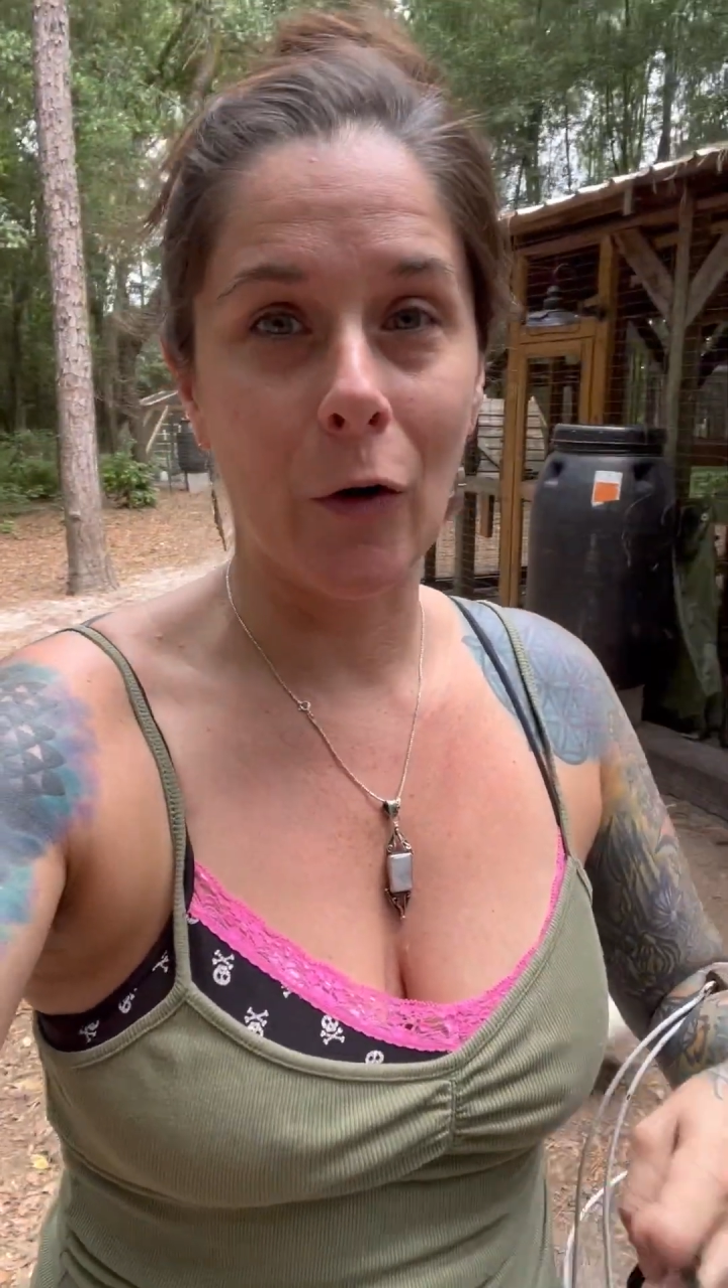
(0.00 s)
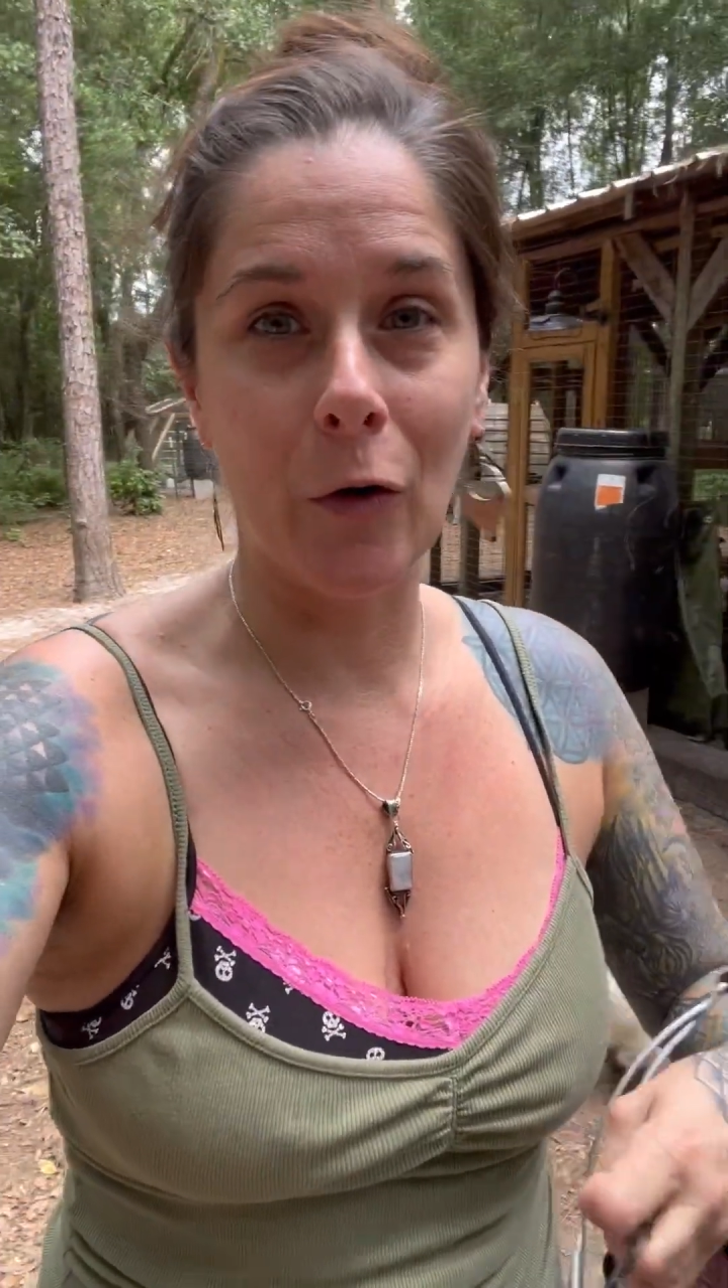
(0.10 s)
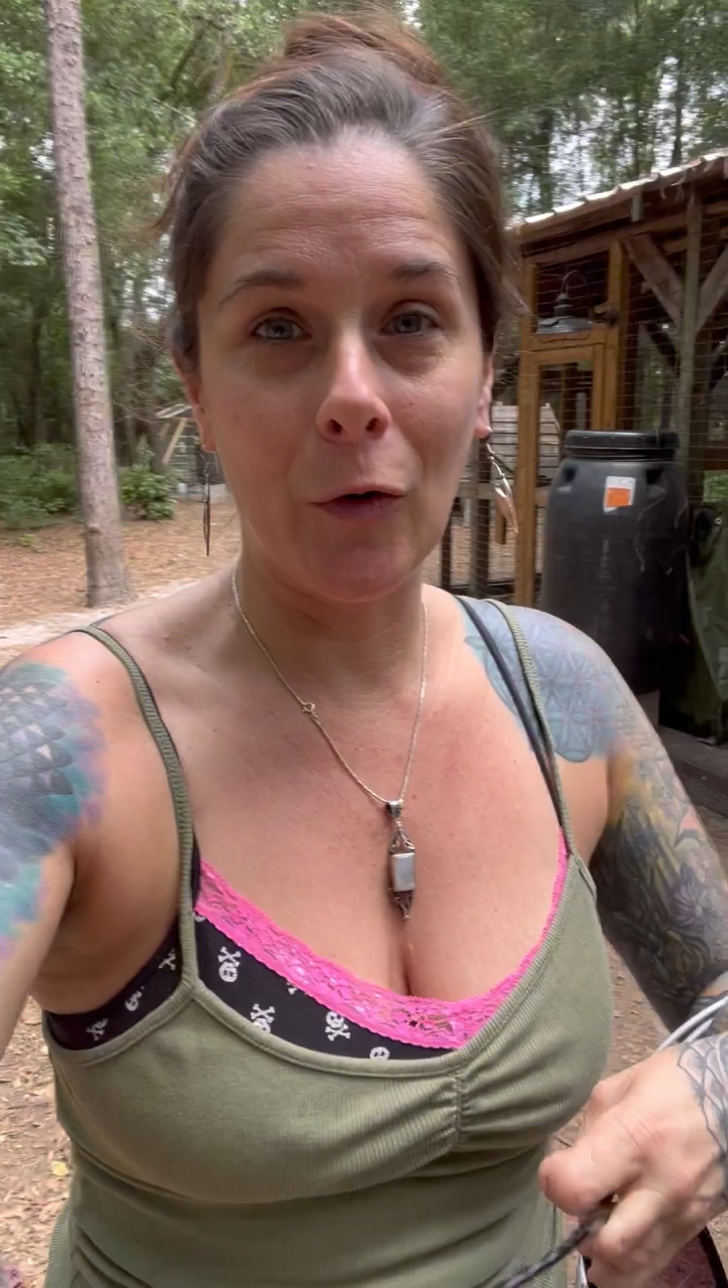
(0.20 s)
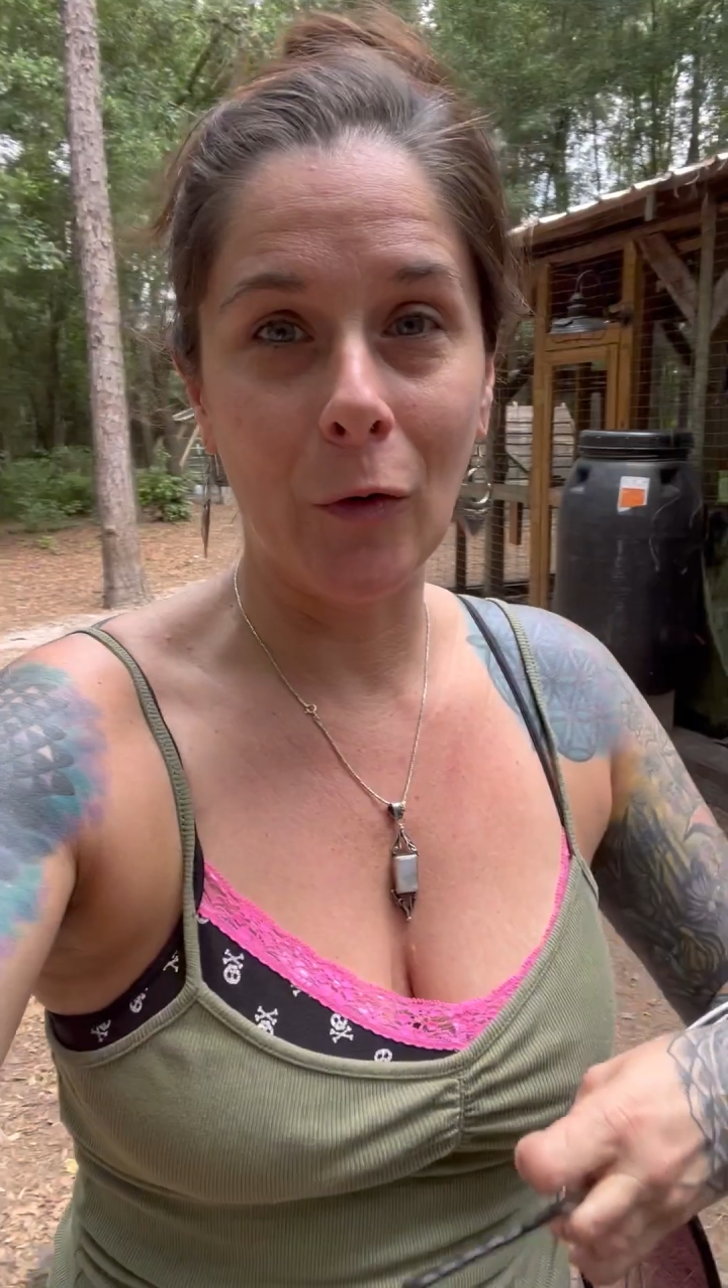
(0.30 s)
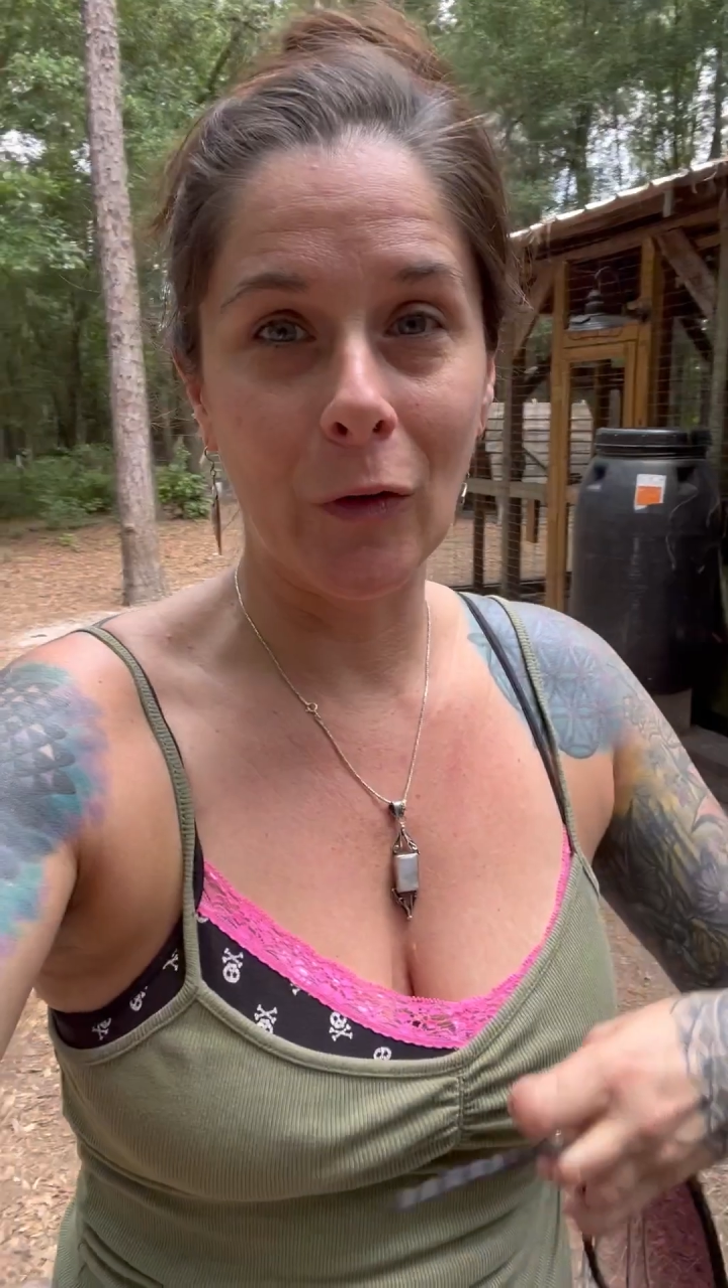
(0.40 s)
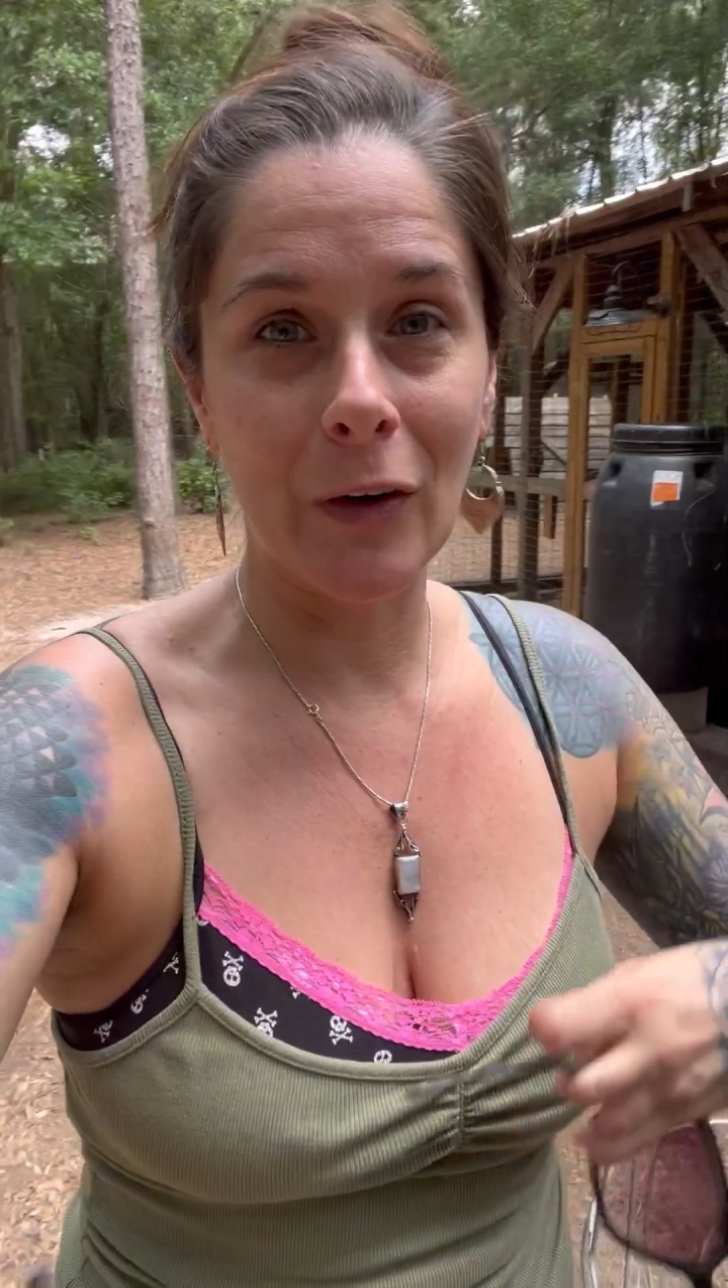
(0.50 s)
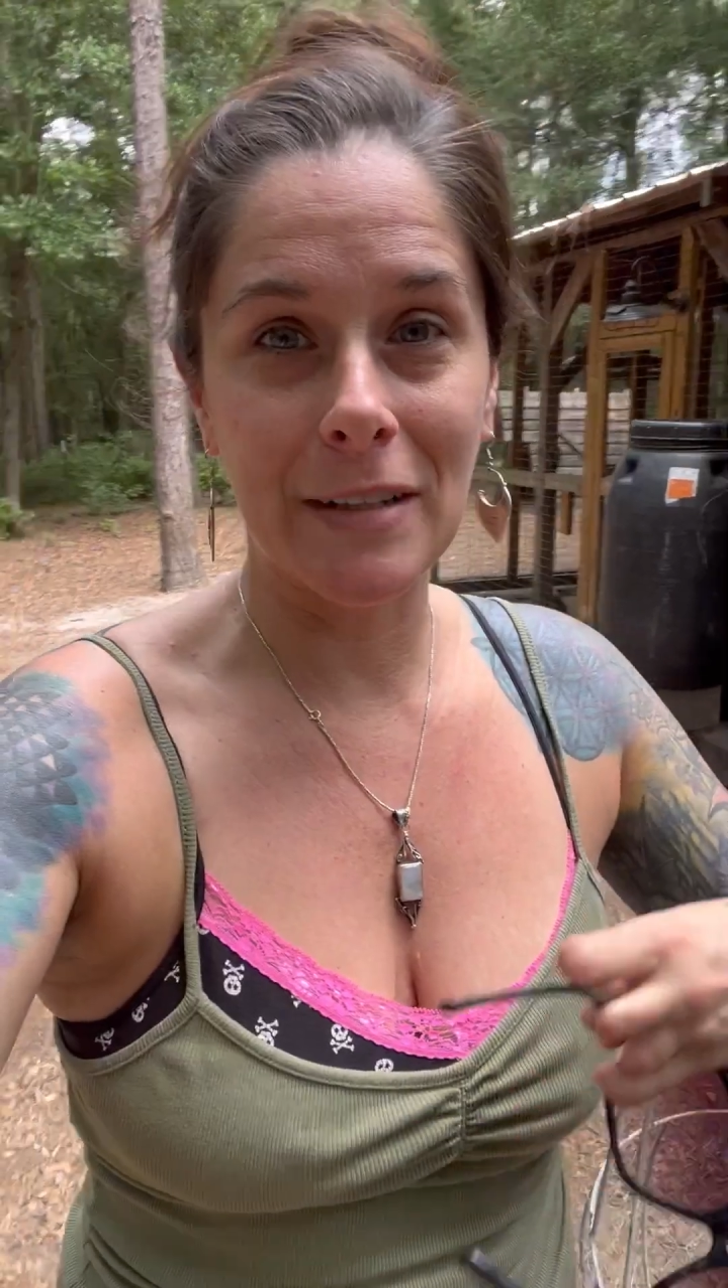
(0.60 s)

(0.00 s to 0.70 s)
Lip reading: who looks